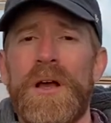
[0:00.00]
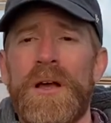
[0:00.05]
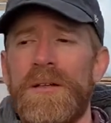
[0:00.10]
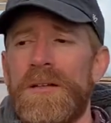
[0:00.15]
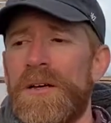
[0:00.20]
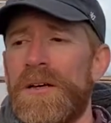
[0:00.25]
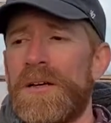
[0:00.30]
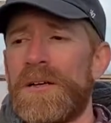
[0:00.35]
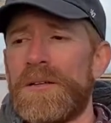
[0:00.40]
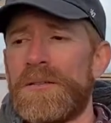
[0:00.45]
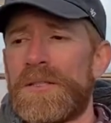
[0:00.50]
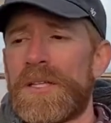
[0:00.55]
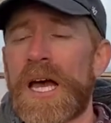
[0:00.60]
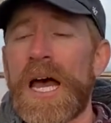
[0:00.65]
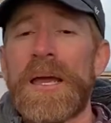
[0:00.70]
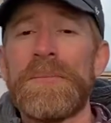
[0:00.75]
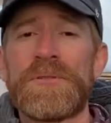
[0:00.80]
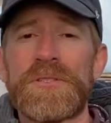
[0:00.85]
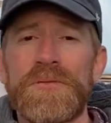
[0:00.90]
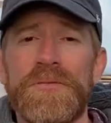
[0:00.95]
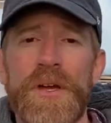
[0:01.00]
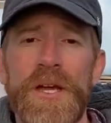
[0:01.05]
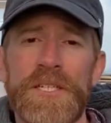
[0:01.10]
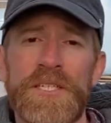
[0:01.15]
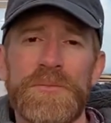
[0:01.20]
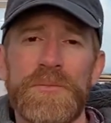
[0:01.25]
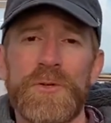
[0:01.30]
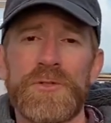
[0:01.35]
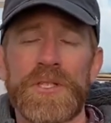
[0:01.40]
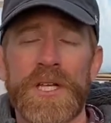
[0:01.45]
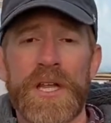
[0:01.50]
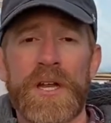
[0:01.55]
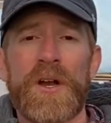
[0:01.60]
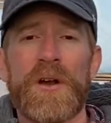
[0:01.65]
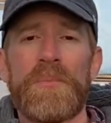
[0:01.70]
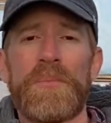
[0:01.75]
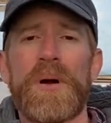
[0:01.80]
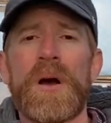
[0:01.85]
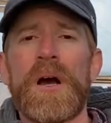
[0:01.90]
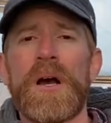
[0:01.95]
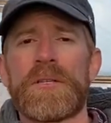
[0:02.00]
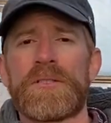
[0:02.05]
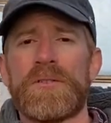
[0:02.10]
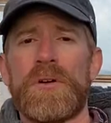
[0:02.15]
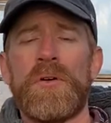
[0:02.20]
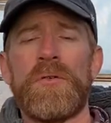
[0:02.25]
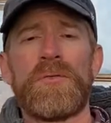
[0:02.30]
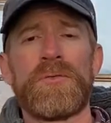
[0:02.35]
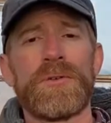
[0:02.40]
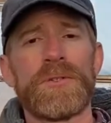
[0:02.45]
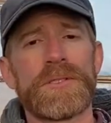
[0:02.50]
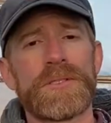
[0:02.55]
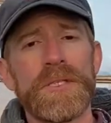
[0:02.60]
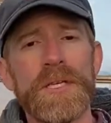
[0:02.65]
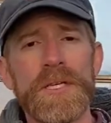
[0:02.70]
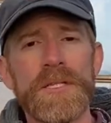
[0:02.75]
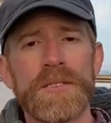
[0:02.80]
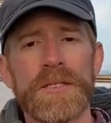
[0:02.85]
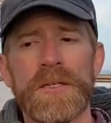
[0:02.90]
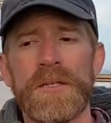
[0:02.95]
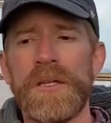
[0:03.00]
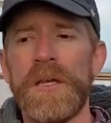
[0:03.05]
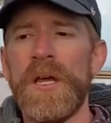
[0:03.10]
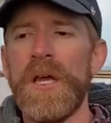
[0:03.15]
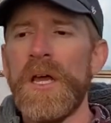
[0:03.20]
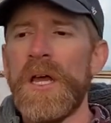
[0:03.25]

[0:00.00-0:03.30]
types of vegetables in our box over a season,